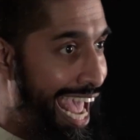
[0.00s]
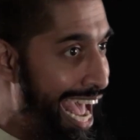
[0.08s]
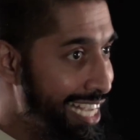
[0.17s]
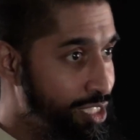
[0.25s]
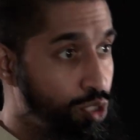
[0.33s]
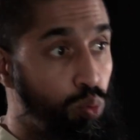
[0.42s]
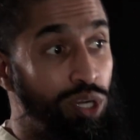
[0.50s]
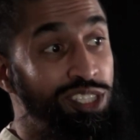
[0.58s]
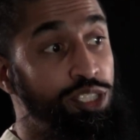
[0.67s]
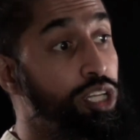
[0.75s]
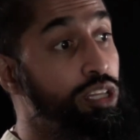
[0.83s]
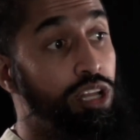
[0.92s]
ask what's
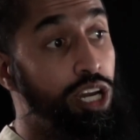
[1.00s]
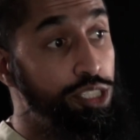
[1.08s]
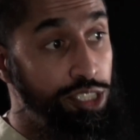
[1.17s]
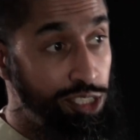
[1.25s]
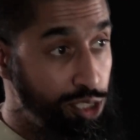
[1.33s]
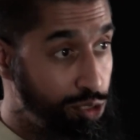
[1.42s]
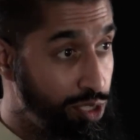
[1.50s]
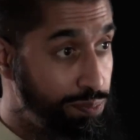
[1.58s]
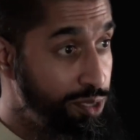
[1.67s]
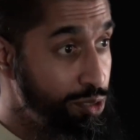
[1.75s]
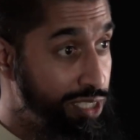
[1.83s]
the largest script you